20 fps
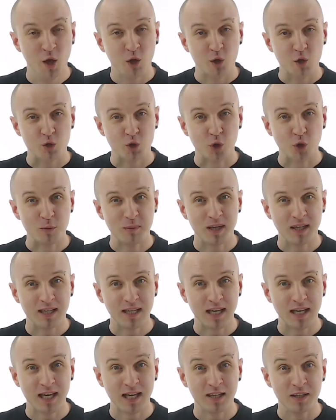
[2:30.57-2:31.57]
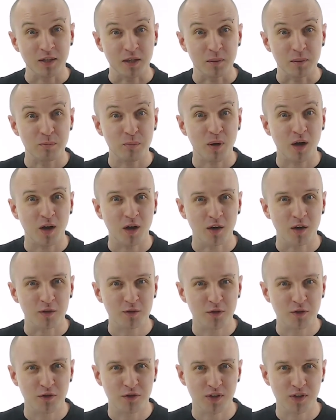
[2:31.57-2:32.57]
And join me again in part
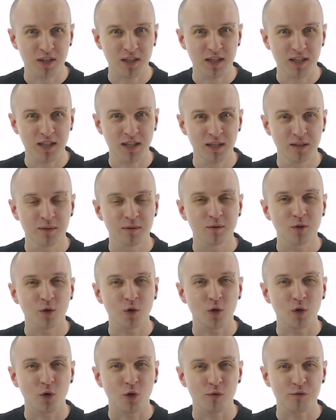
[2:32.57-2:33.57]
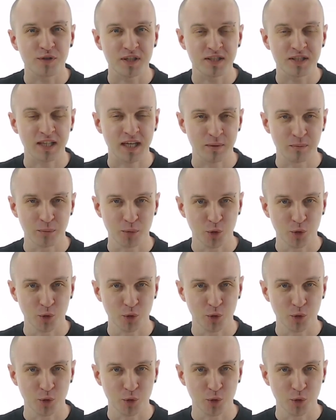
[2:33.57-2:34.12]
3 of the 10